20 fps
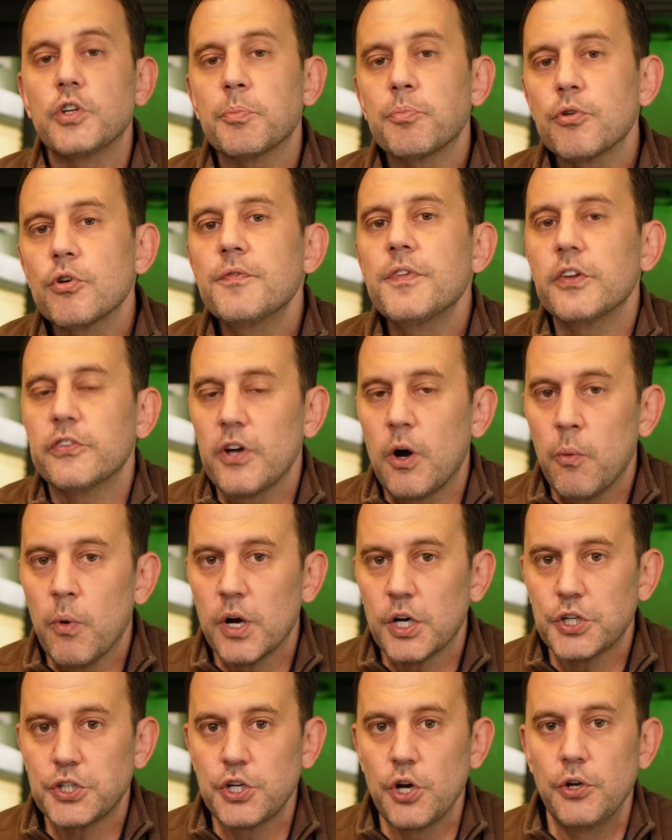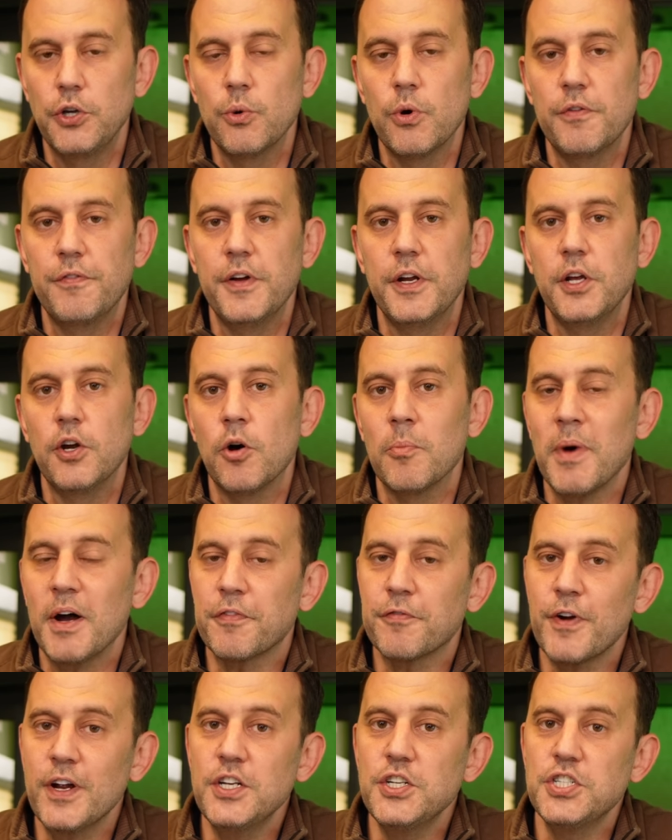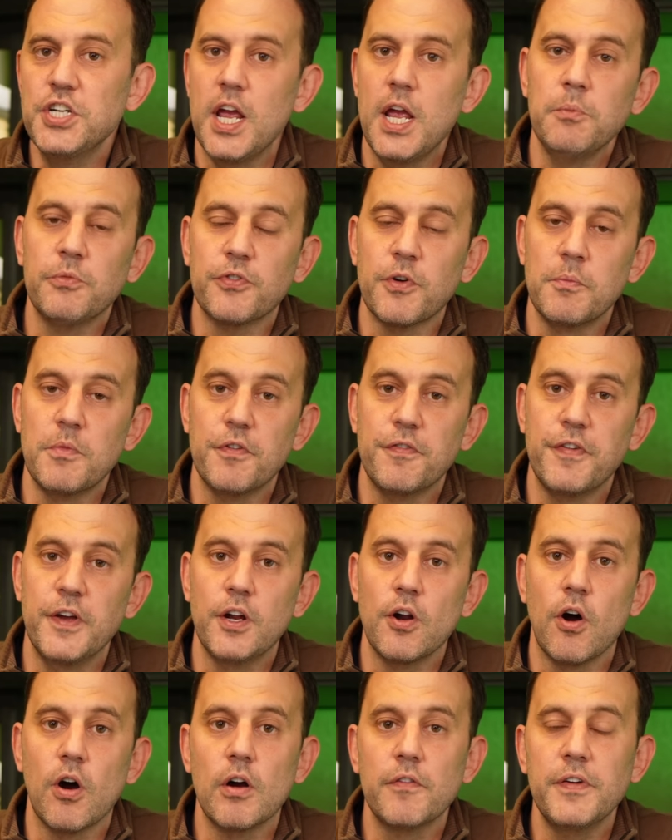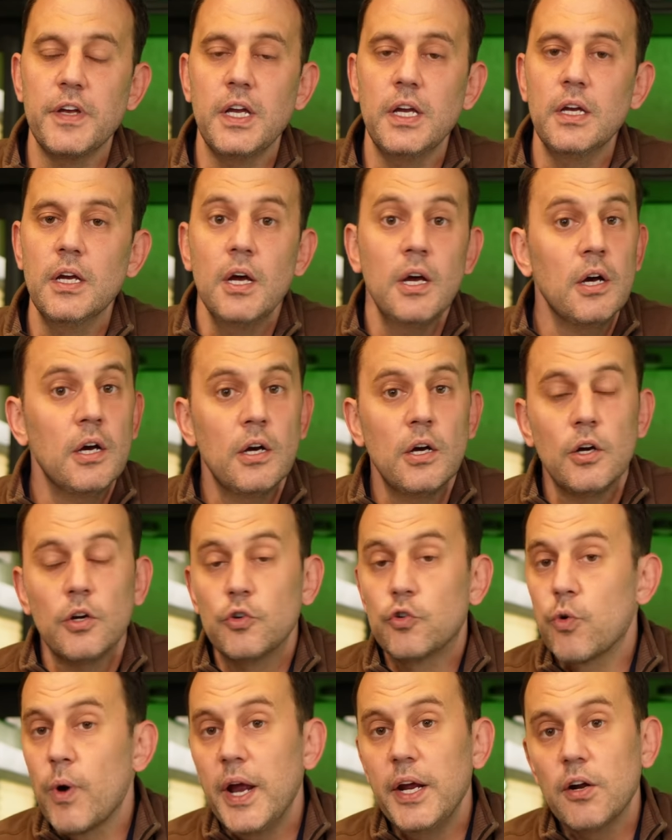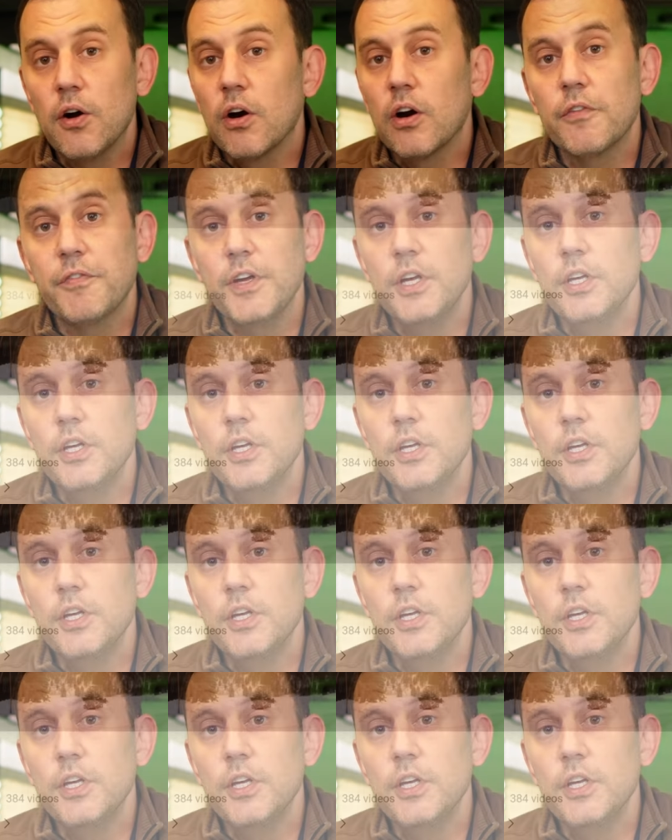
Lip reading: to prove this, I want to show you a video. My friend James from the Fit RV, great RV